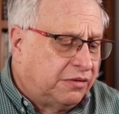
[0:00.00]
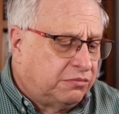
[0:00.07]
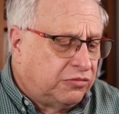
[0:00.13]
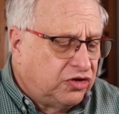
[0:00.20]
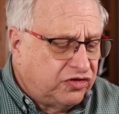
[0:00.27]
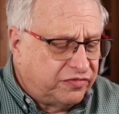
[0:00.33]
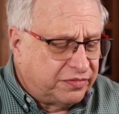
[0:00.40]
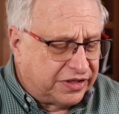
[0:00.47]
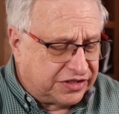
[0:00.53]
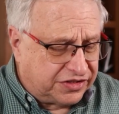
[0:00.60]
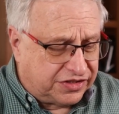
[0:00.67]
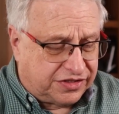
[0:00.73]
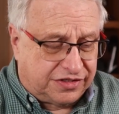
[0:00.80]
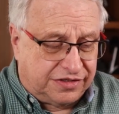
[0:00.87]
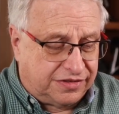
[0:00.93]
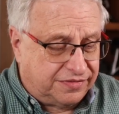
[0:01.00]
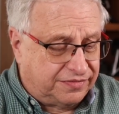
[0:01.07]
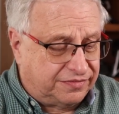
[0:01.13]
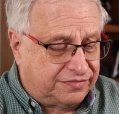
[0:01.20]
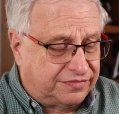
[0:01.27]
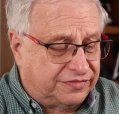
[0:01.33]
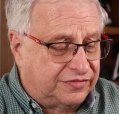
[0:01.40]
Movements.
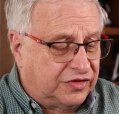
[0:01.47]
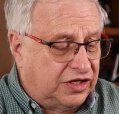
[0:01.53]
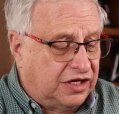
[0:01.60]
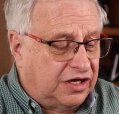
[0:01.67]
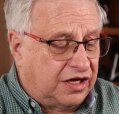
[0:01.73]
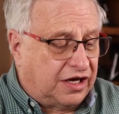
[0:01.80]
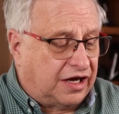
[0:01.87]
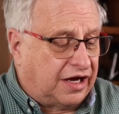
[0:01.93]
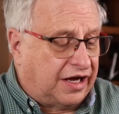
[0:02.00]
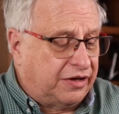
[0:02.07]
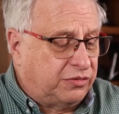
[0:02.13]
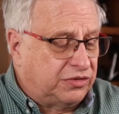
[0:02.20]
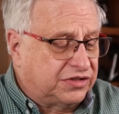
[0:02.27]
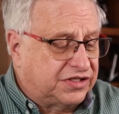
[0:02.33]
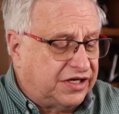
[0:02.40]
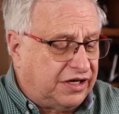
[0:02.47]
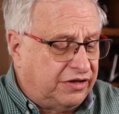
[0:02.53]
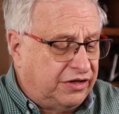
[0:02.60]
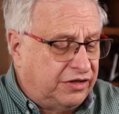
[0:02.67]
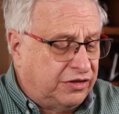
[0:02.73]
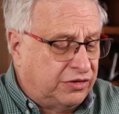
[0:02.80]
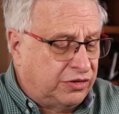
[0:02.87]
I will tell
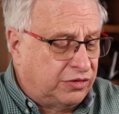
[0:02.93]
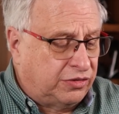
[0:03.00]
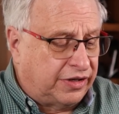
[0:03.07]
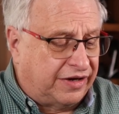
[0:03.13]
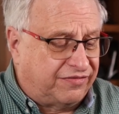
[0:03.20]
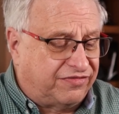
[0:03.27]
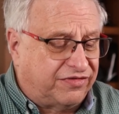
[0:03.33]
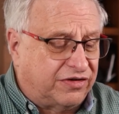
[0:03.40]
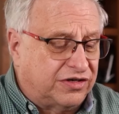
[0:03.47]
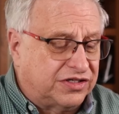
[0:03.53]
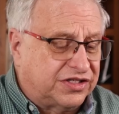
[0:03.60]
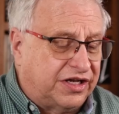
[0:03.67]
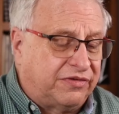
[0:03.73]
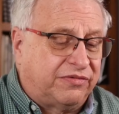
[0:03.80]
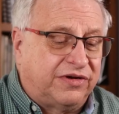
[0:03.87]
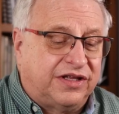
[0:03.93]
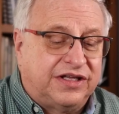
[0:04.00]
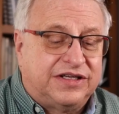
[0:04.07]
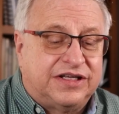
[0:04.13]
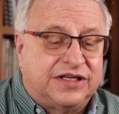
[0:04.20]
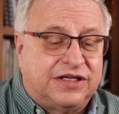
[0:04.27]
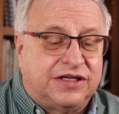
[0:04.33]
you, at first I
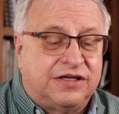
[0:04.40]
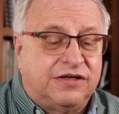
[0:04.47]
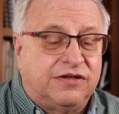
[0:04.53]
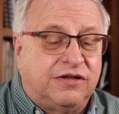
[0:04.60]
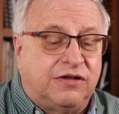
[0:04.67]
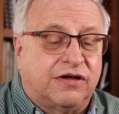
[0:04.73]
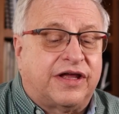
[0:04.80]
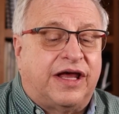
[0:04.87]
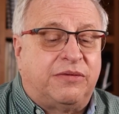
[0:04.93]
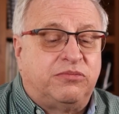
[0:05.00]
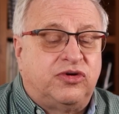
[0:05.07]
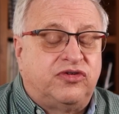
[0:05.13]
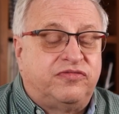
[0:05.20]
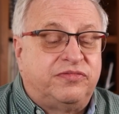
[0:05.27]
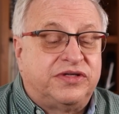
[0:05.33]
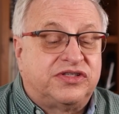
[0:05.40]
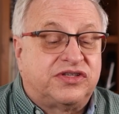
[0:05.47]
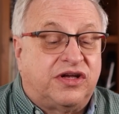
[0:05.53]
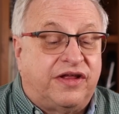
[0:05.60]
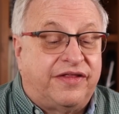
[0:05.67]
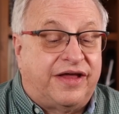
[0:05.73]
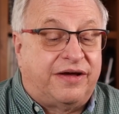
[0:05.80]
really didn't look at movements
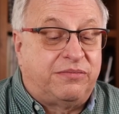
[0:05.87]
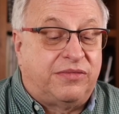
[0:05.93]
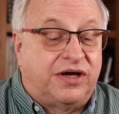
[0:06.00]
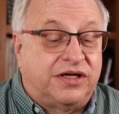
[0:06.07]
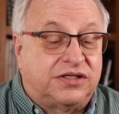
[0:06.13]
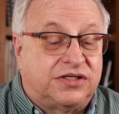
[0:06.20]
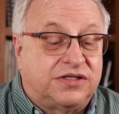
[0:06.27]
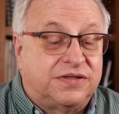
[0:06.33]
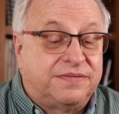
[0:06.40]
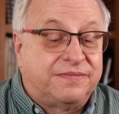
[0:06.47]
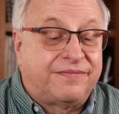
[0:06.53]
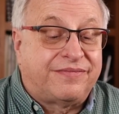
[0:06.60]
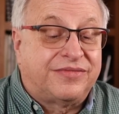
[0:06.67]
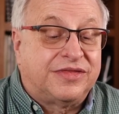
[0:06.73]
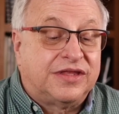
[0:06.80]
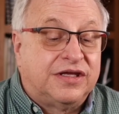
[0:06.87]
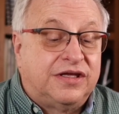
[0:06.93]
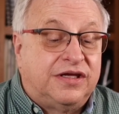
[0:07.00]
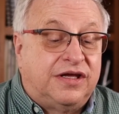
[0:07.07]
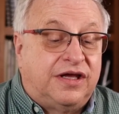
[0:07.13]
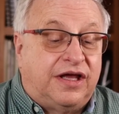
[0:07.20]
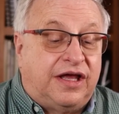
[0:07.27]
all that much.
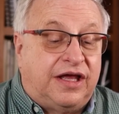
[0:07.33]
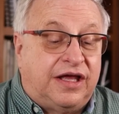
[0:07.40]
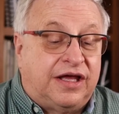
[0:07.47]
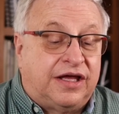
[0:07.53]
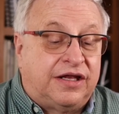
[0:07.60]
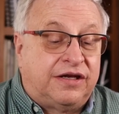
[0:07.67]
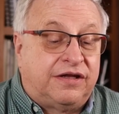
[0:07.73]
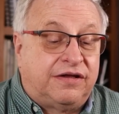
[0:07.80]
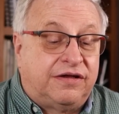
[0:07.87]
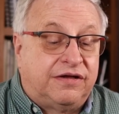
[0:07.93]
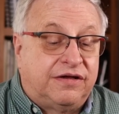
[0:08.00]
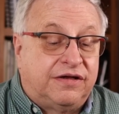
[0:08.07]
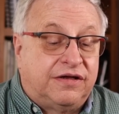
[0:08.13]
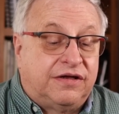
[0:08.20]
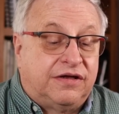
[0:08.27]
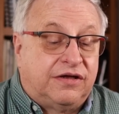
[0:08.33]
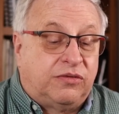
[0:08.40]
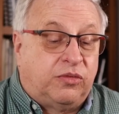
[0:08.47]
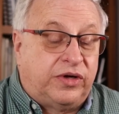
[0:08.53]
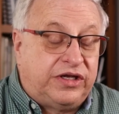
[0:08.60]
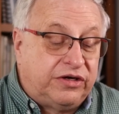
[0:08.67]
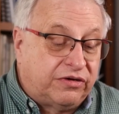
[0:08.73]
And
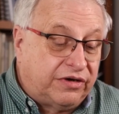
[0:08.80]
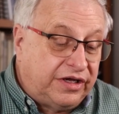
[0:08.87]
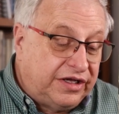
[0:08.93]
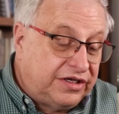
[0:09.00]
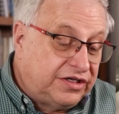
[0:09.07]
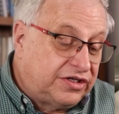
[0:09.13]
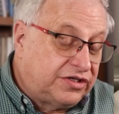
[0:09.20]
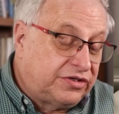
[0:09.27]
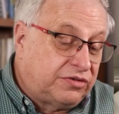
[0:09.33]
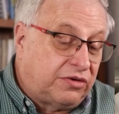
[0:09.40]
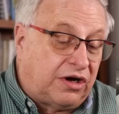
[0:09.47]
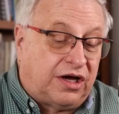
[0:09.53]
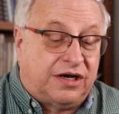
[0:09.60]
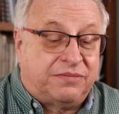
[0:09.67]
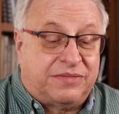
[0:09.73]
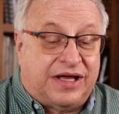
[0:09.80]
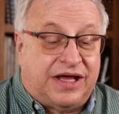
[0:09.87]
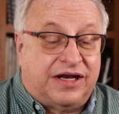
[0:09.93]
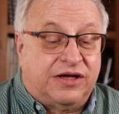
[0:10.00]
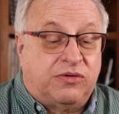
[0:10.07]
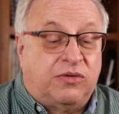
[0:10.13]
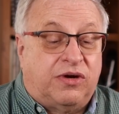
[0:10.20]
when you're into
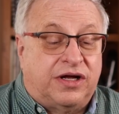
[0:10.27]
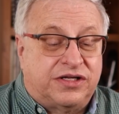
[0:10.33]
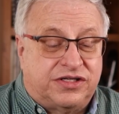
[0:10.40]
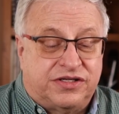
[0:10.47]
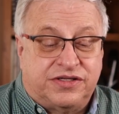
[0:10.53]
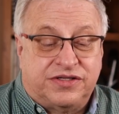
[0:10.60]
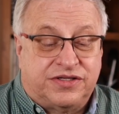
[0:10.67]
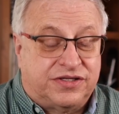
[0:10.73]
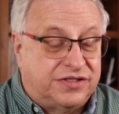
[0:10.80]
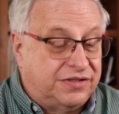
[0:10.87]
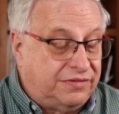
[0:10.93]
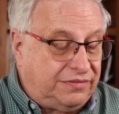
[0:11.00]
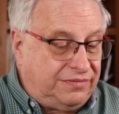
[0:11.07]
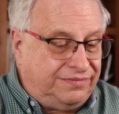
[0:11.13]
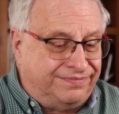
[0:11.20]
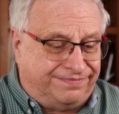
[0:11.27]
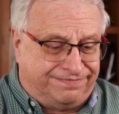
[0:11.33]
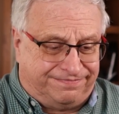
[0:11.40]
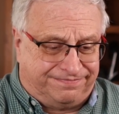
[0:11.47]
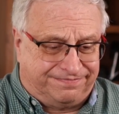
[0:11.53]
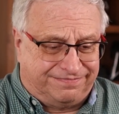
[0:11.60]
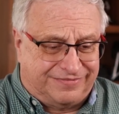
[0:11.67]
automatic watches,
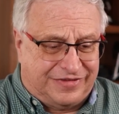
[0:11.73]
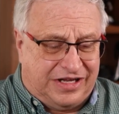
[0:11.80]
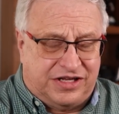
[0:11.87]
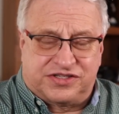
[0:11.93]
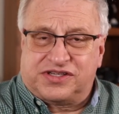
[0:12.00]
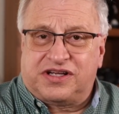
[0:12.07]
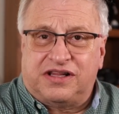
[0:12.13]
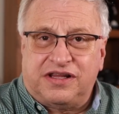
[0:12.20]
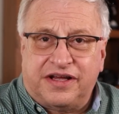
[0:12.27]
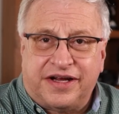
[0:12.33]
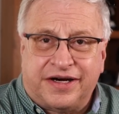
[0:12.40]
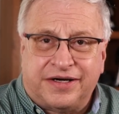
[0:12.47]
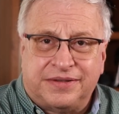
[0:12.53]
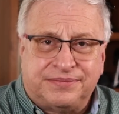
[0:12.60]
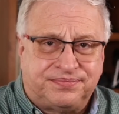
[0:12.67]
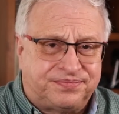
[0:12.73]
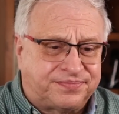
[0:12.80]
it's clear.